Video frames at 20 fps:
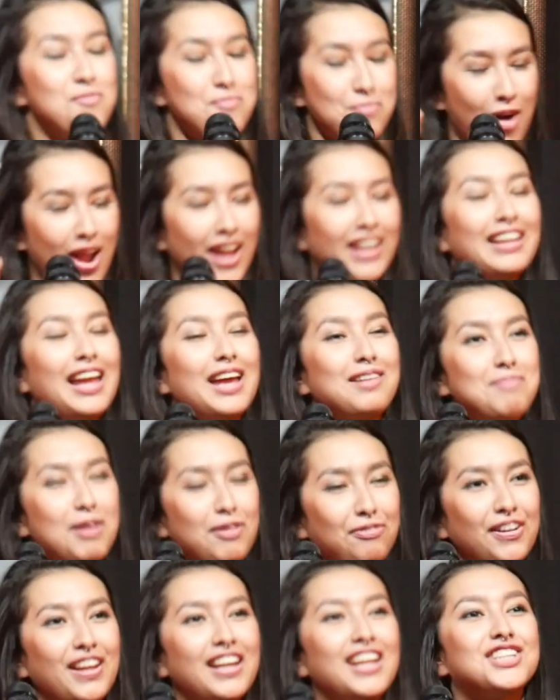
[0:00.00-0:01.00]
let me
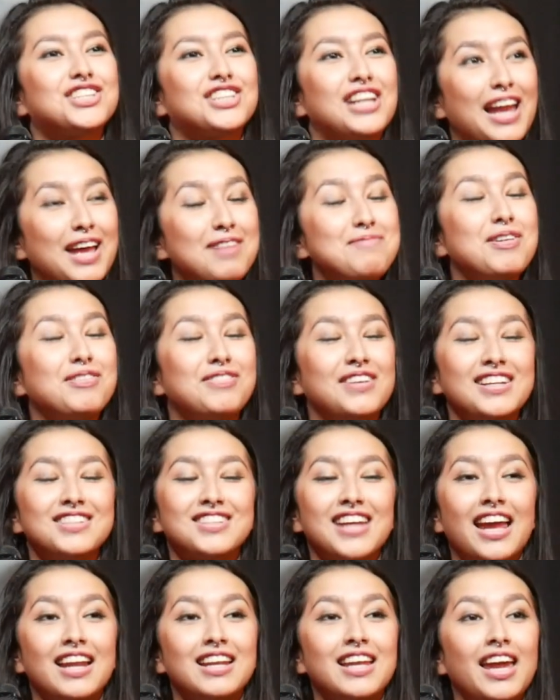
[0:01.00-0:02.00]
finish,
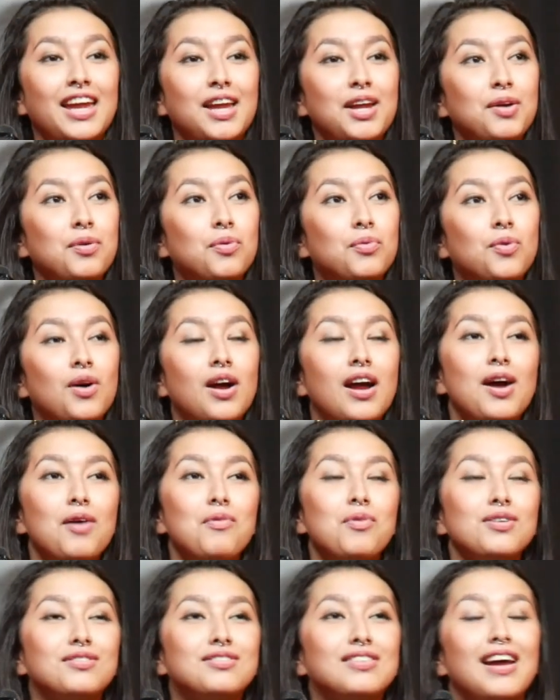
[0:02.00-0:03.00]
and he
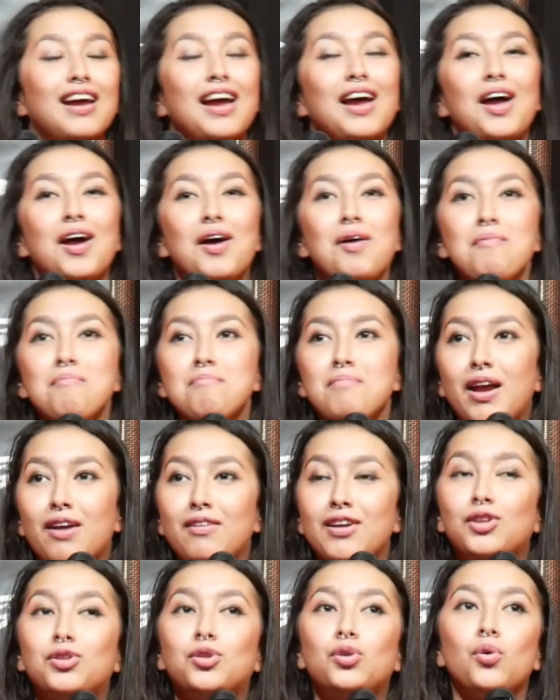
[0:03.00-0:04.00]
was
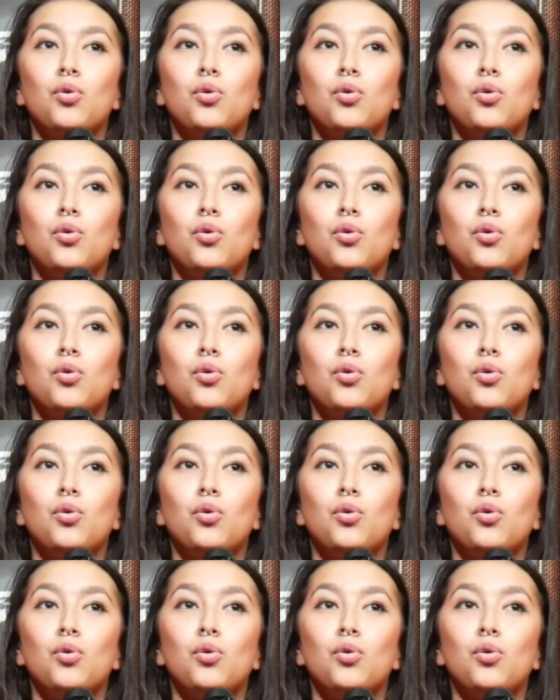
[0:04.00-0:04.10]
married to